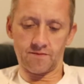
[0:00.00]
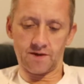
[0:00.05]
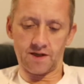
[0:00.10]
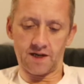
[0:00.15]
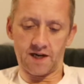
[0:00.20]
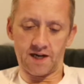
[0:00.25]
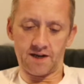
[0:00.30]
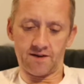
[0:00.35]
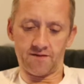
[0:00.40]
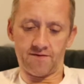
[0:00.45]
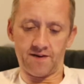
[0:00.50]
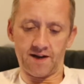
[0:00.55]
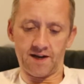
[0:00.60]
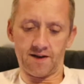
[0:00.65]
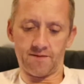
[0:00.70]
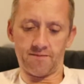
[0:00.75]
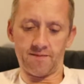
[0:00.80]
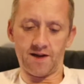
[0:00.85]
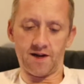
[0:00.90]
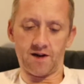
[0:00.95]
had
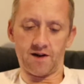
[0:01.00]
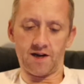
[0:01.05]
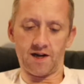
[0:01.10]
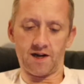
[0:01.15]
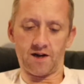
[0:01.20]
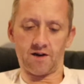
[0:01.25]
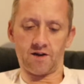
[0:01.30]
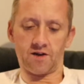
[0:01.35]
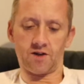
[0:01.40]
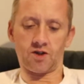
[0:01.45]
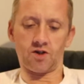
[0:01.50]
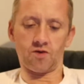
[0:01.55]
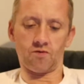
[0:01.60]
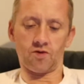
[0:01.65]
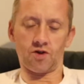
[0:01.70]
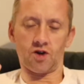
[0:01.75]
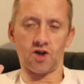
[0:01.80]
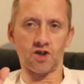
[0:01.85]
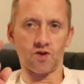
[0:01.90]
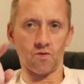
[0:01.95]
invited me earlier. So
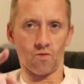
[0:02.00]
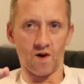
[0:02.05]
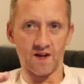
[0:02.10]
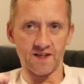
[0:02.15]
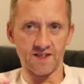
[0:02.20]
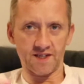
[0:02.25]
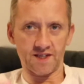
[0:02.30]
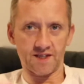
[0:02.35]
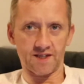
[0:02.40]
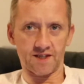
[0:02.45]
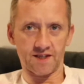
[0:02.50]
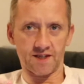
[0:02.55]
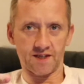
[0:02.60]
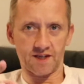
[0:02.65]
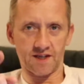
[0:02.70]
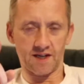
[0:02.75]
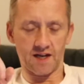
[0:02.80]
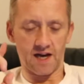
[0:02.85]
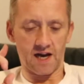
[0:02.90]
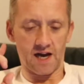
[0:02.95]
there's the whizzes
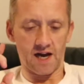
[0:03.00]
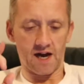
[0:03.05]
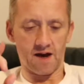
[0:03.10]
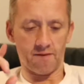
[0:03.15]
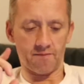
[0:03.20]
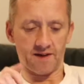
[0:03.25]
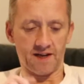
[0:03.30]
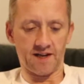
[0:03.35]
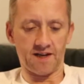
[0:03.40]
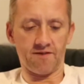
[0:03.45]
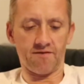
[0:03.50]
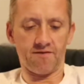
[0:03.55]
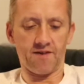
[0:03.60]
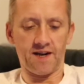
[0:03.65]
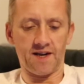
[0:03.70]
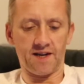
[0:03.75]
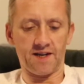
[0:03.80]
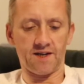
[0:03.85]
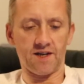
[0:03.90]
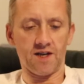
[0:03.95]
um, getting
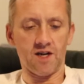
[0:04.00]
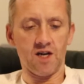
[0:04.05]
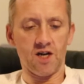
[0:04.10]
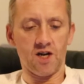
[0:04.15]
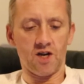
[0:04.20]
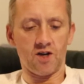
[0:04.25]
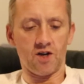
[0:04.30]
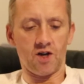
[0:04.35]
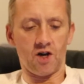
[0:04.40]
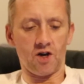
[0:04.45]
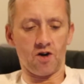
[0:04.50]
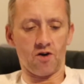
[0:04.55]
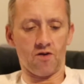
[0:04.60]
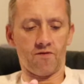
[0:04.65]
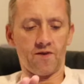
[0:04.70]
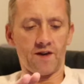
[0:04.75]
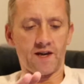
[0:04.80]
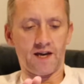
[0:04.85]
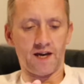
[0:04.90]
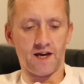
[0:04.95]
invited. Now
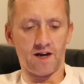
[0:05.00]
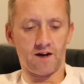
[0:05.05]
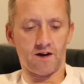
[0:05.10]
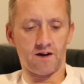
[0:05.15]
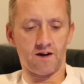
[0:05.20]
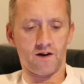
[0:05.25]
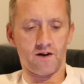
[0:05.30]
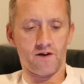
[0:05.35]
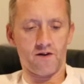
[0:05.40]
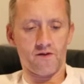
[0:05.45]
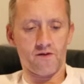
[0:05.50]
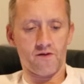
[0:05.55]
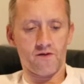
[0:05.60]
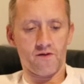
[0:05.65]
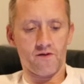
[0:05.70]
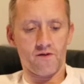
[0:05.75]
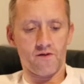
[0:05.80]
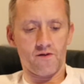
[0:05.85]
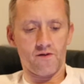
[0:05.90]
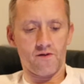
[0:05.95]
over here.
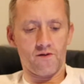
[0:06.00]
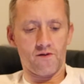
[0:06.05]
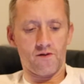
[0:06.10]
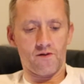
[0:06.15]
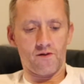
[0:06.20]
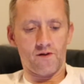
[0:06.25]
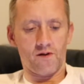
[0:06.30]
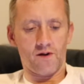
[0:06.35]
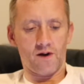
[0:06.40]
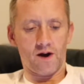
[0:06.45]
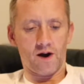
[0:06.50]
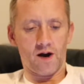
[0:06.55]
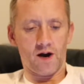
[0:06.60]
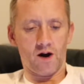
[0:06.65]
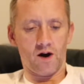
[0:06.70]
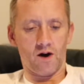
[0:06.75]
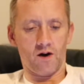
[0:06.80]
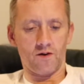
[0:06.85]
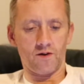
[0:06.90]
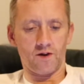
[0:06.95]

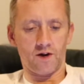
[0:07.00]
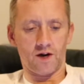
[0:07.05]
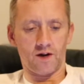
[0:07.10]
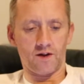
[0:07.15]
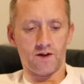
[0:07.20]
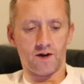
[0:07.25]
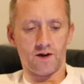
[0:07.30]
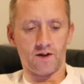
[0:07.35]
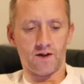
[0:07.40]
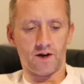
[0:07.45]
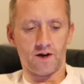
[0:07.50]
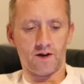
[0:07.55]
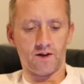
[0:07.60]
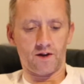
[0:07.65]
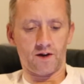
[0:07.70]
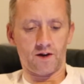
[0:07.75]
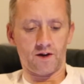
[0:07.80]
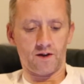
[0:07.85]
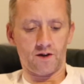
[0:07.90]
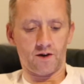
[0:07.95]
Oh, there, there, there,
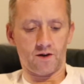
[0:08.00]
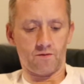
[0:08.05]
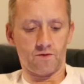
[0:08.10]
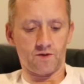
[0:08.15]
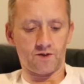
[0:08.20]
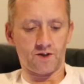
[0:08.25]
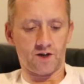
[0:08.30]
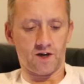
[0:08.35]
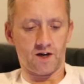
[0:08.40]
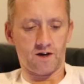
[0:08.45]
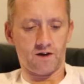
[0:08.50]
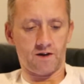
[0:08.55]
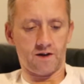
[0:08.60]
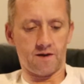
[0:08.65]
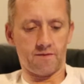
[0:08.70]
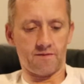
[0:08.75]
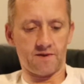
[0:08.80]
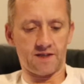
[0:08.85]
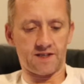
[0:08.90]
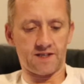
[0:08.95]
there, there it was there.
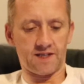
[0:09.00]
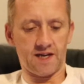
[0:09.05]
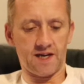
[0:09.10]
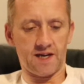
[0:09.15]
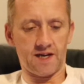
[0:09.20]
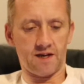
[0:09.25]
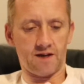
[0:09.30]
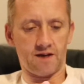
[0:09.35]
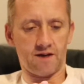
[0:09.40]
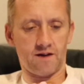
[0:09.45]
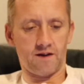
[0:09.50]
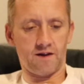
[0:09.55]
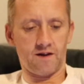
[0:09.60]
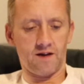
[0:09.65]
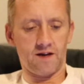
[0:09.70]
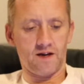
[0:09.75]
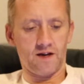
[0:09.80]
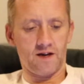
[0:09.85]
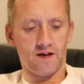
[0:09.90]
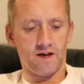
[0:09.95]
Let me see.
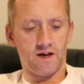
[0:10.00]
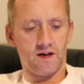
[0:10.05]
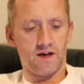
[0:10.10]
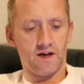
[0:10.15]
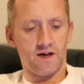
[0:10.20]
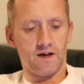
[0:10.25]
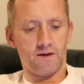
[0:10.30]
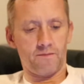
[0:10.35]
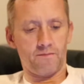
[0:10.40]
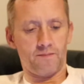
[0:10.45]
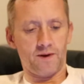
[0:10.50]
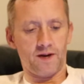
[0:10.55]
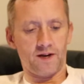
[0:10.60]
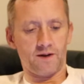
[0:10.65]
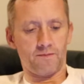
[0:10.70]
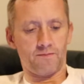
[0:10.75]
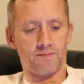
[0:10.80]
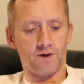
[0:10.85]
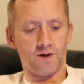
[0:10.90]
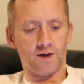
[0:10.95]

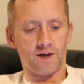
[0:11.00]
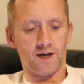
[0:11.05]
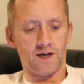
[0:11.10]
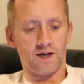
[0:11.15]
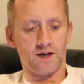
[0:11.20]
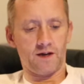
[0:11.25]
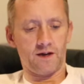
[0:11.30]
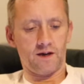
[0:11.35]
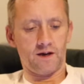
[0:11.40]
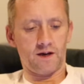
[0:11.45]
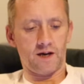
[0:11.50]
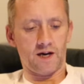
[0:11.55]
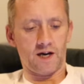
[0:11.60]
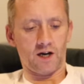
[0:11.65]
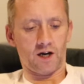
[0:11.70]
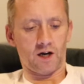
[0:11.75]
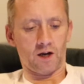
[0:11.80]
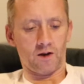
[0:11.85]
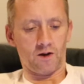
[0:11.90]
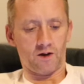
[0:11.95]
of Beauty
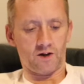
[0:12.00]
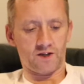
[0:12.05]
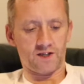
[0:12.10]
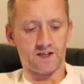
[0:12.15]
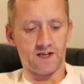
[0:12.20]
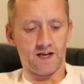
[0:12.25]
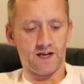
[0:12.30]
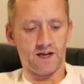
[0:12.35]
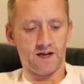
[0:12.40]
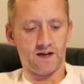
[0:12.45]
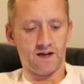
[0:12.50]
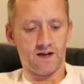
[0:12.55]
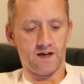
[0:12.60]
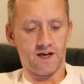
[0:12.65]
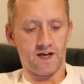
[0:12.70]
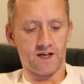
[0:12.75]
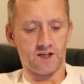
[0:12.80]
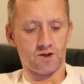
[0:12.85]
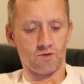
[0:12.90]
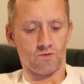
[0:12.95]
and Clarcy
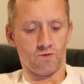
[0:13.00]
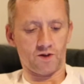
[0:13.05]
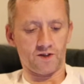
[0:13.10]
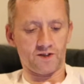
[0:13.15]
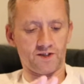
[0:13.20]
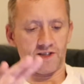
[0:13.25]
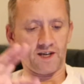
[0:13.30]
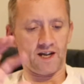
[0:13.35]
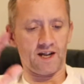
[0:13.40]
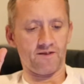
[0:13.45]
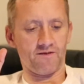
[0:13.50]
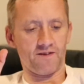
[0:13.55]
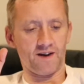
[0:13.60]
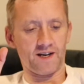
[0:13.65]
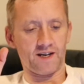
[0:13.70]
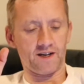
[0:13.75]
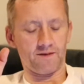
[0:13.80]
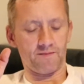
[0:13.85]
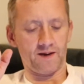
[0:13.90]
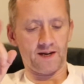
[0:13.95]
is the ones that
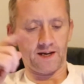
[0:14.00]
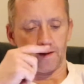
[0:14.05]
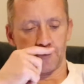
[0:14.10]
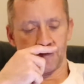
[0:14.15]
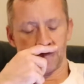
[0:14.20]
invited me.